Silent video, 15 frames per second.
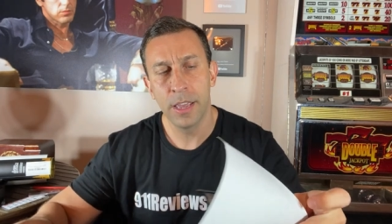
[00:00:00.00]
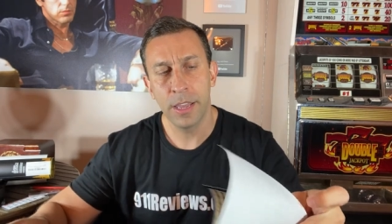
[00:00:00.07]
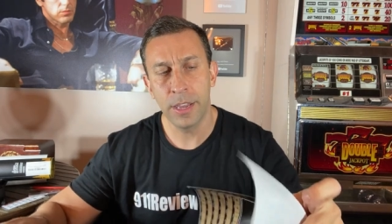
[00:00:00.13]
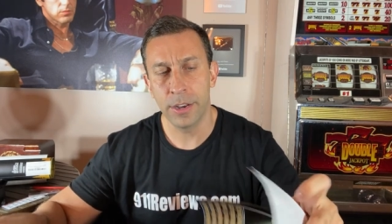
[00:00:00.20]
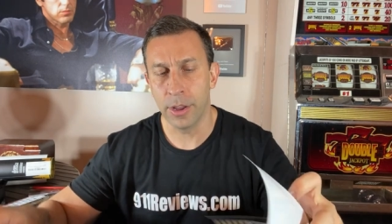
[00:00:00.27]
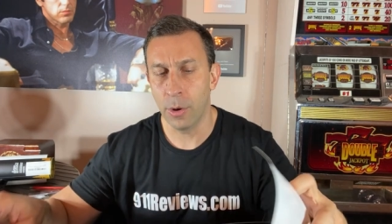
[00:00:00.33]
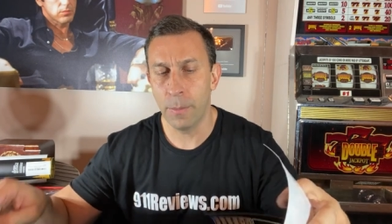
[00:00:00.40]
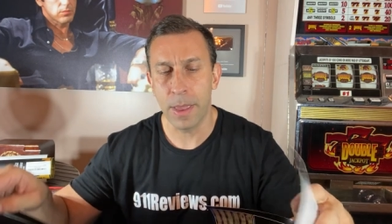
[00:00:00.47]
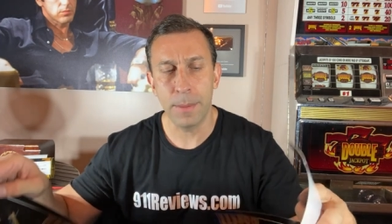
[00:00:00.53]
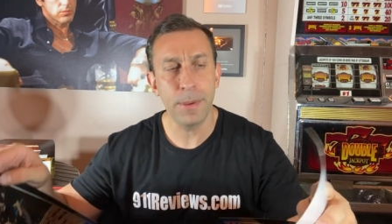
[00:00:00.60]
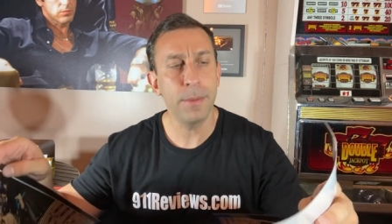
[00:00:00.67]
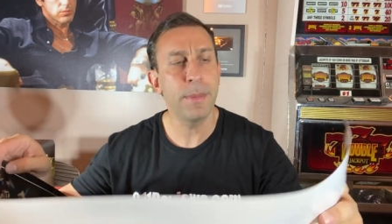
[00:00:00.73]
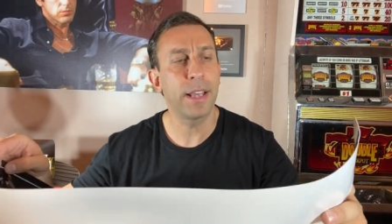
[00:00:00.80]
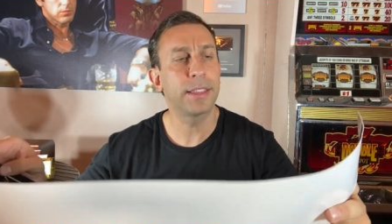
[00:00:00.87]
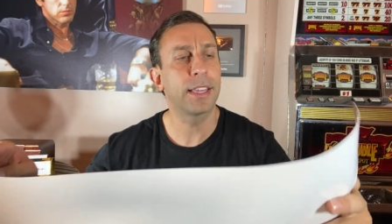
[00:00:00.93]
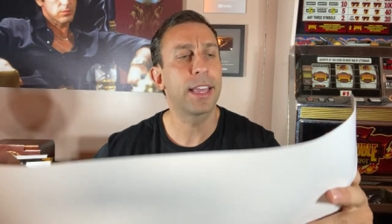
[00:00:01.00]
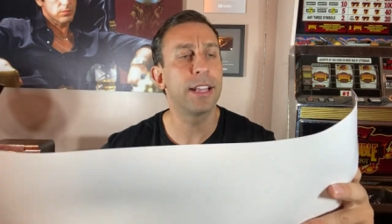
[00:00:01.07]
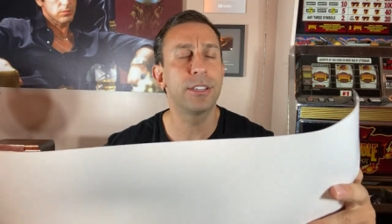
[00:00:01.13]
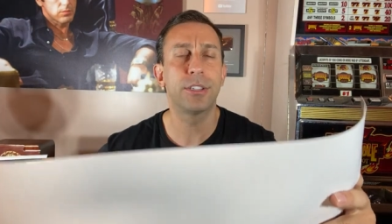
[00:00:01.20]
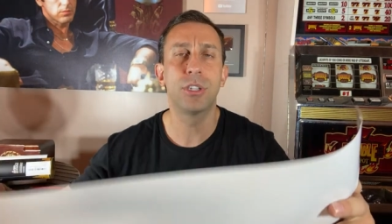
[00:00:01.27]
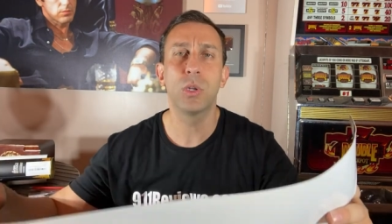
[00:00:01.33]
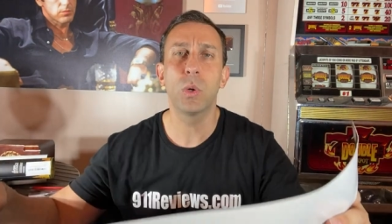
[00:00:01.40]
You know, maybe make the
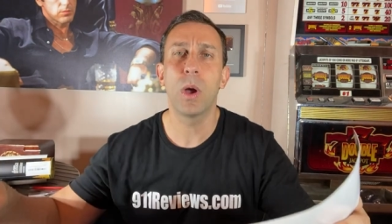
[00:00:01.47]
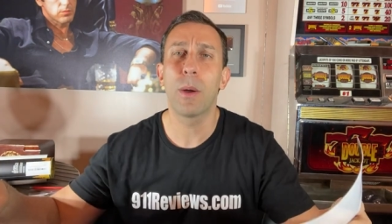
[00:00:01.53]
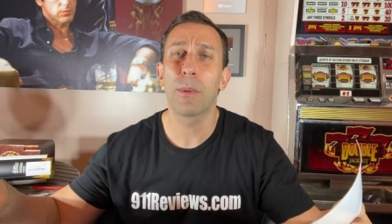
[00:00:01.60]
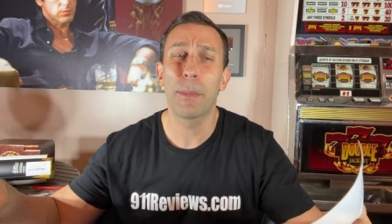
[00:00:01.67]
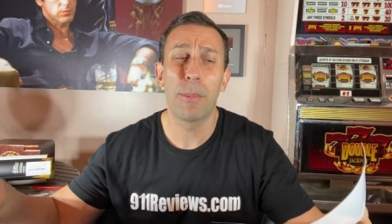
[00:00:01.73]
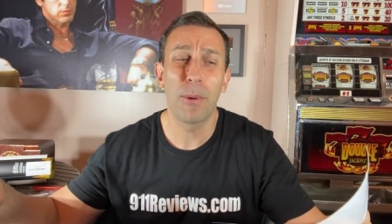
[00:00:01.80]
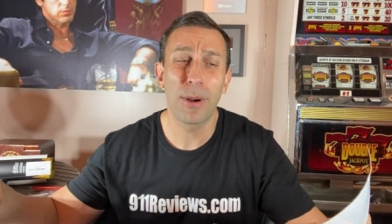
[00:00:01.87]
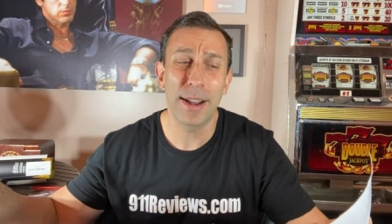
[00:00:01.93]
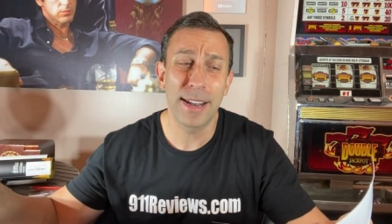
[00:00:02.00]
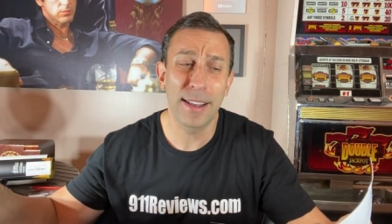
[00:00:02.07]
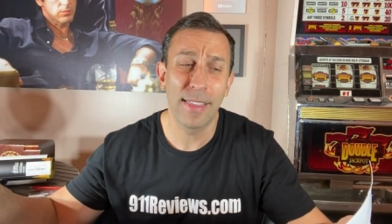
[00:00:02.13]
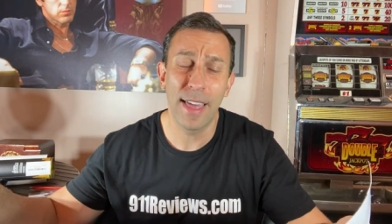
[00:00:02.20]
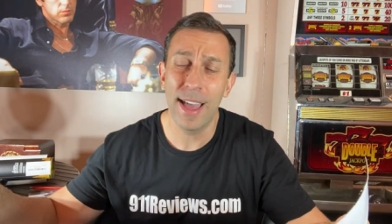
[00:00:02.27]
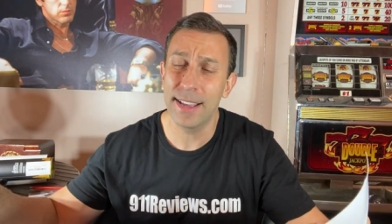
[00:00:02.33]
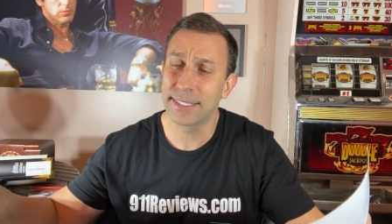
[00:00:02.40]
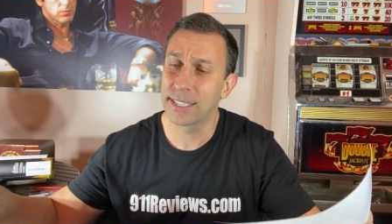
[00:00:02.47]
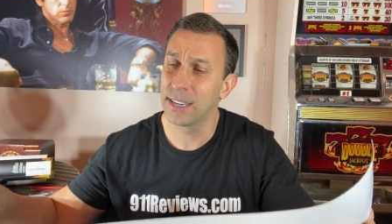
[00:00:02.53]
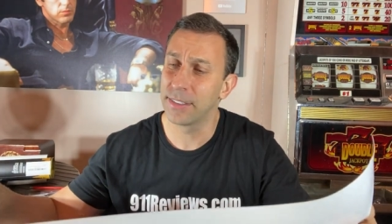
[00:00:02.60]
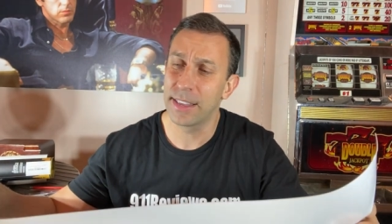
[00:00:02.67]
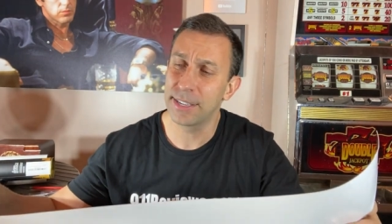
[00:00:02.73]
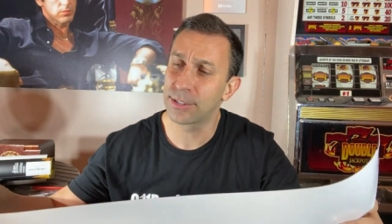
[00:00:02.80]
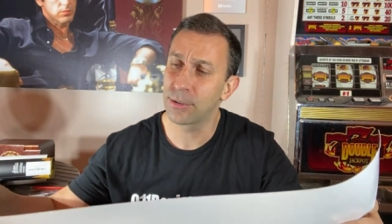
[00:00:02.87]
kids do a report on
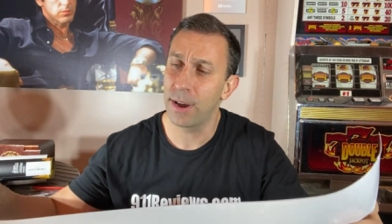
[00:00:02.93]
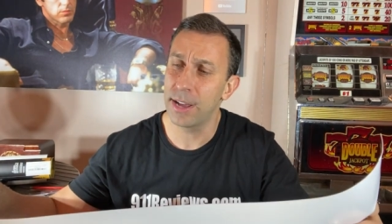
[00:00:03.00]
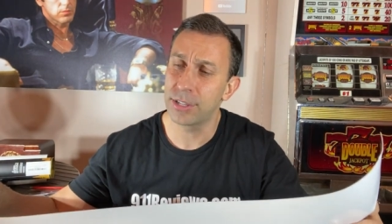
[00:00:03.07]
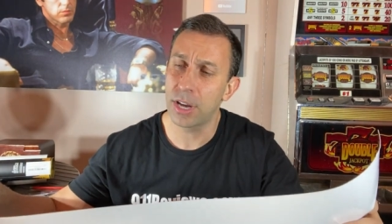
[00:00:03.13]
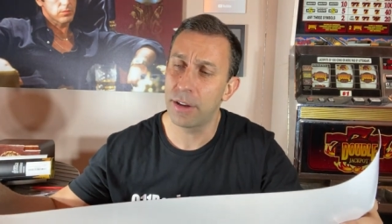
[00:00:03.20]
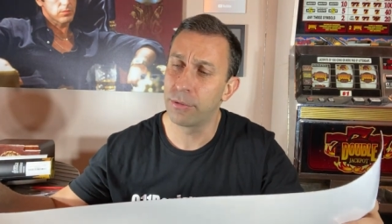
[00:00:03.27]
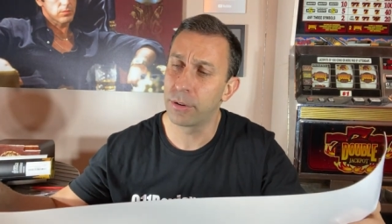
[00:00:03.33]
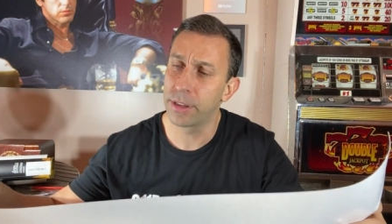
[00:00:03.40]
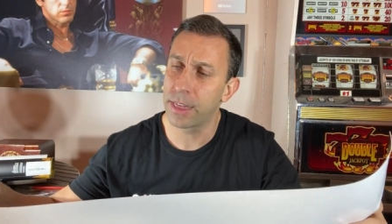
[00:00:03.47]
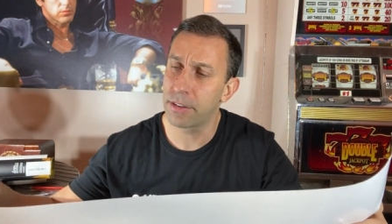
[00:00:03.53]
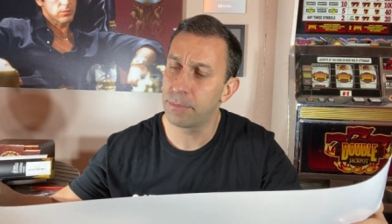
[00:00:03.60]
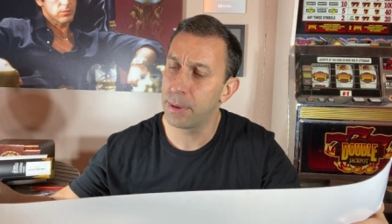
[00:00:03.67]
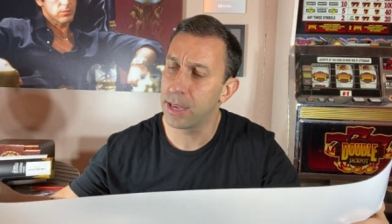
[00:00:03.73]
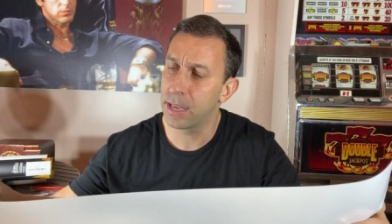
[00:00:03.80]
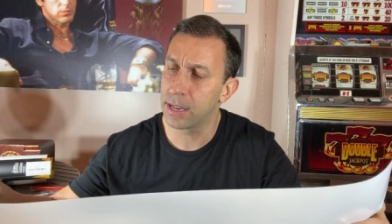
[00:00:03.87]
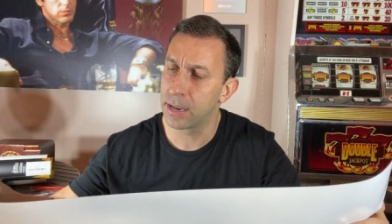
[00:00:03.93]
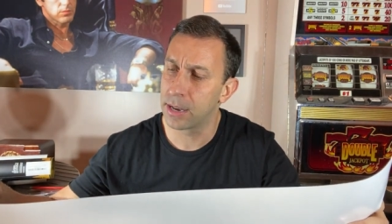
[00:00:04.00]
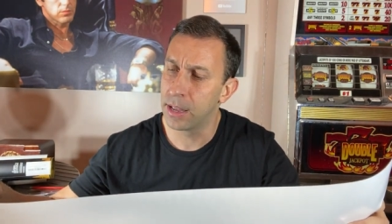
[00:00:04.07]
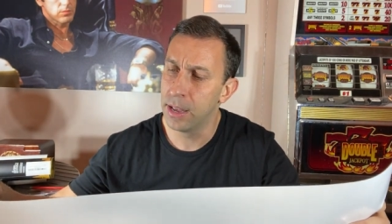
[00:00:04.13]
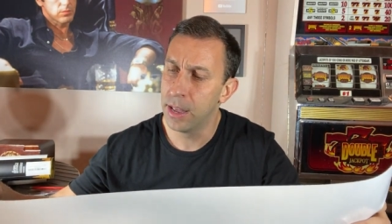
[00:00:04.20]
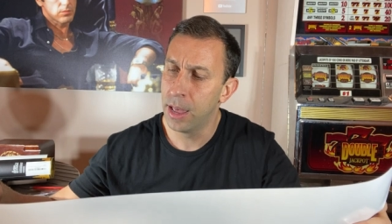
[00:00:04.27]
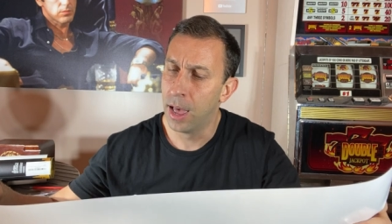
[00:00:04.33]
Alaska and they scratch off where they've been.